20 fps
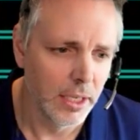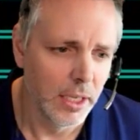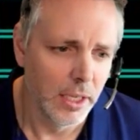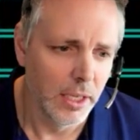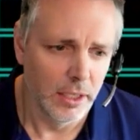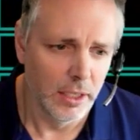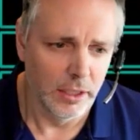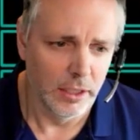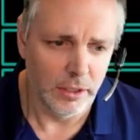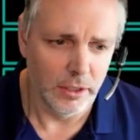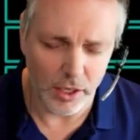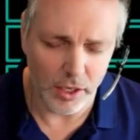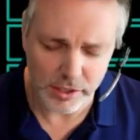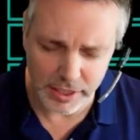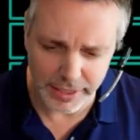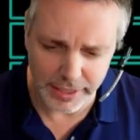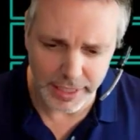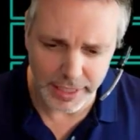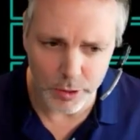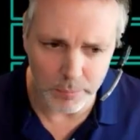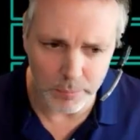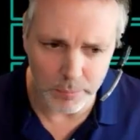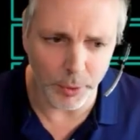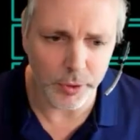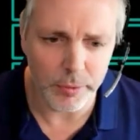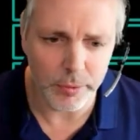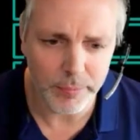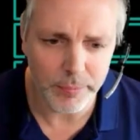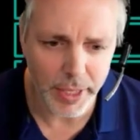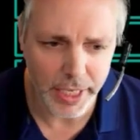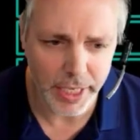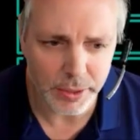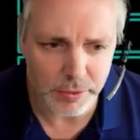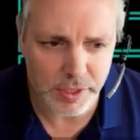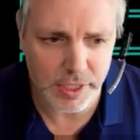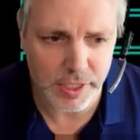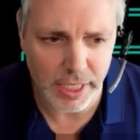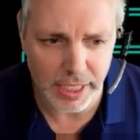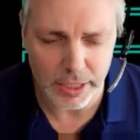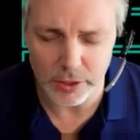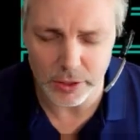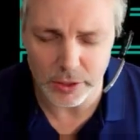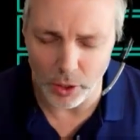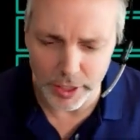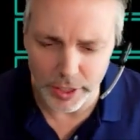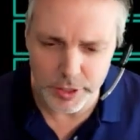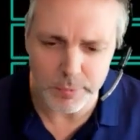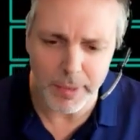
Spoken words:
Lastly, down the bottom there, you'll see knowledge